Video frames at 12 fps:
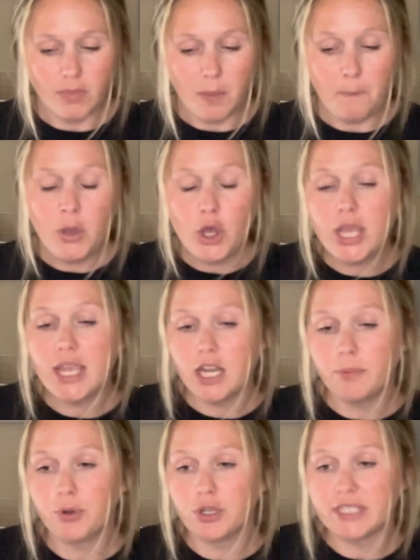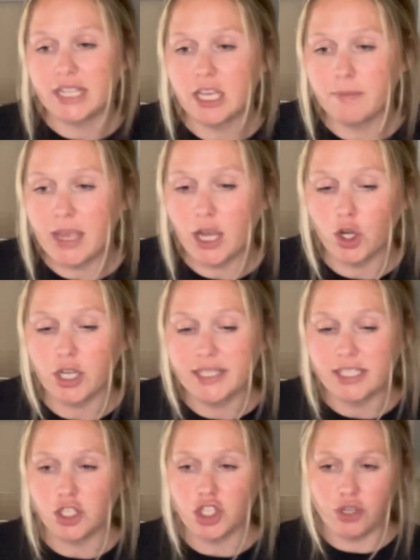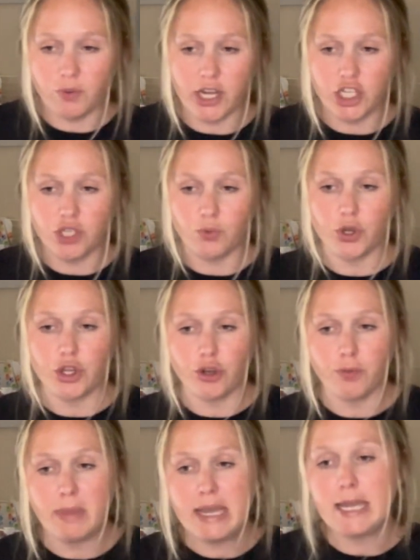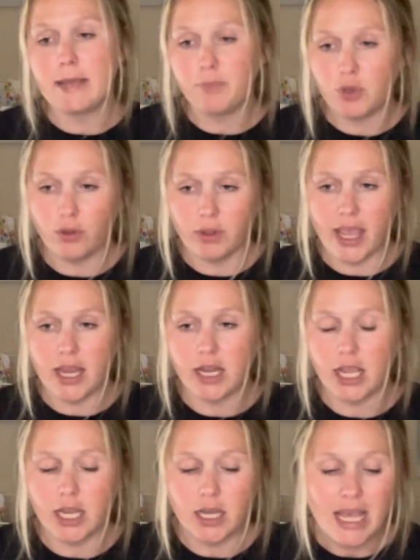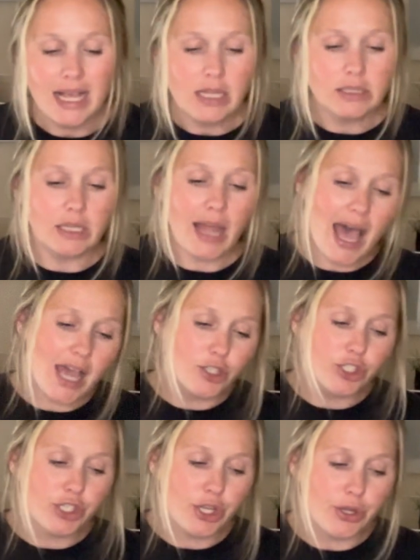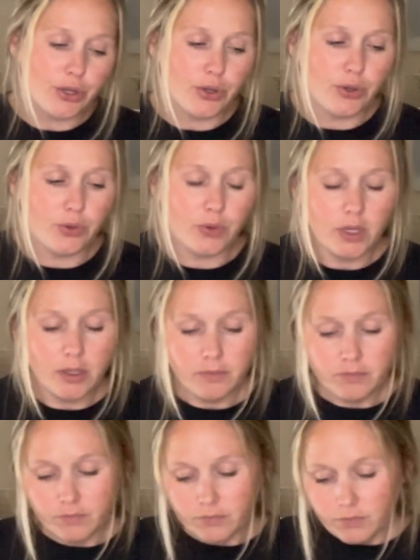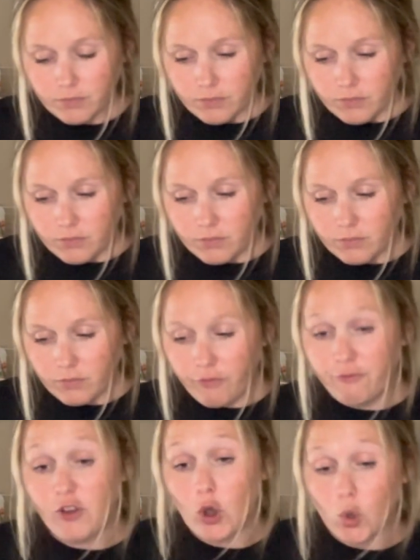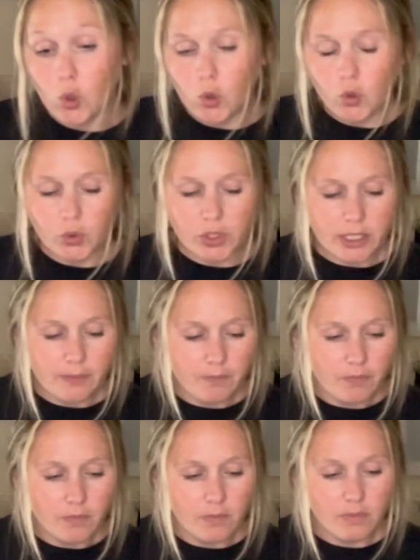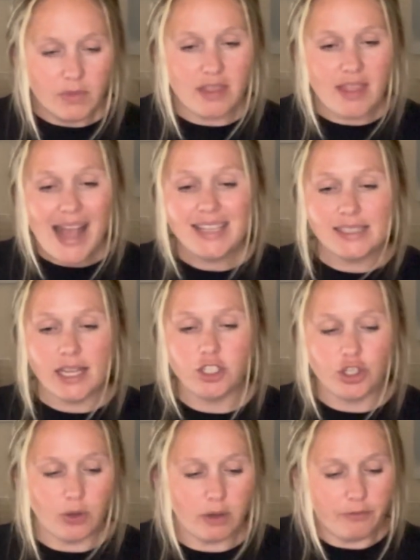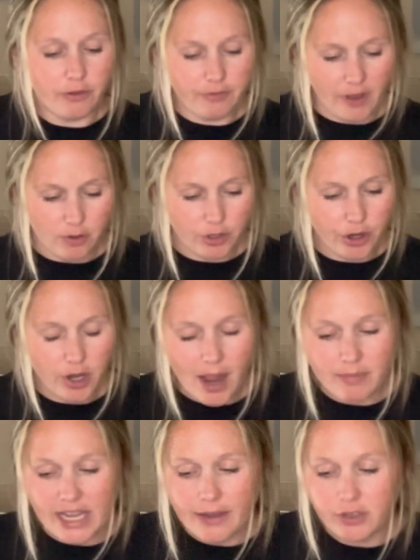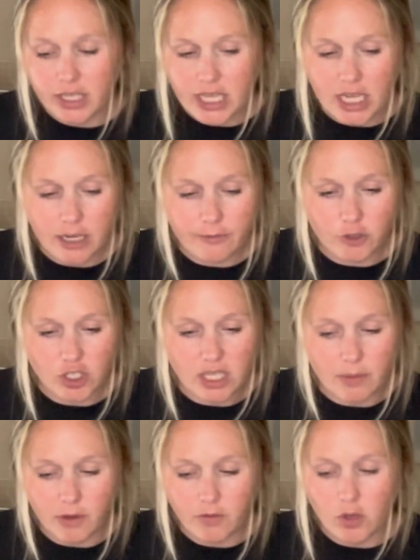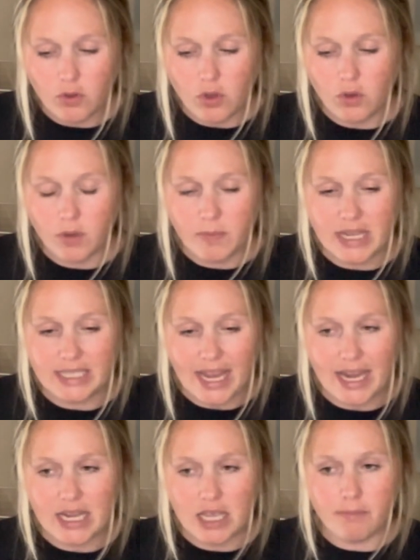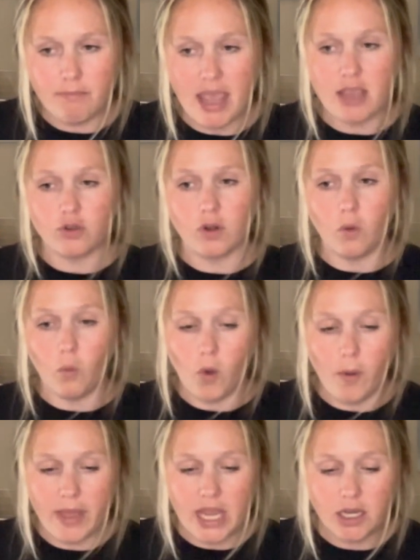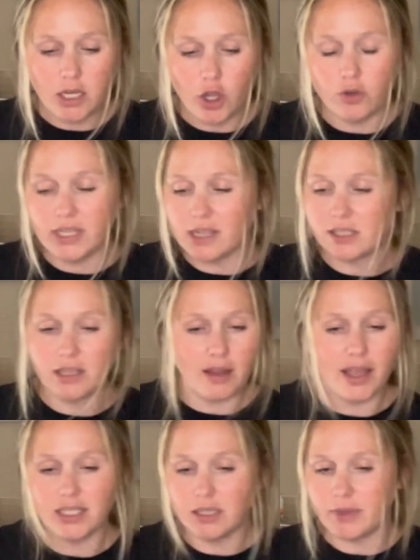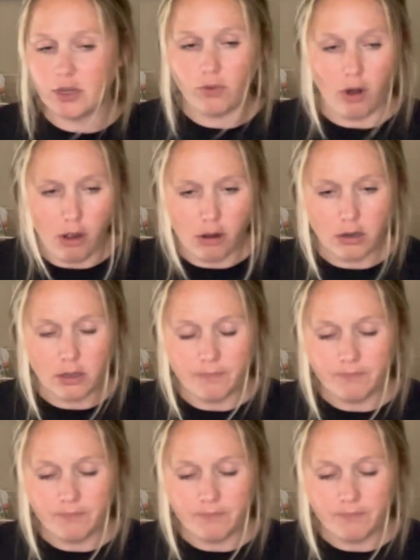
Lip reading: put in a predicament or a situation where you're manipulated, lied to, fooled, then that sets you up for failure. I'm definitely getting for some of you, you could be dating a man or a woman who doesn't like to be wrong.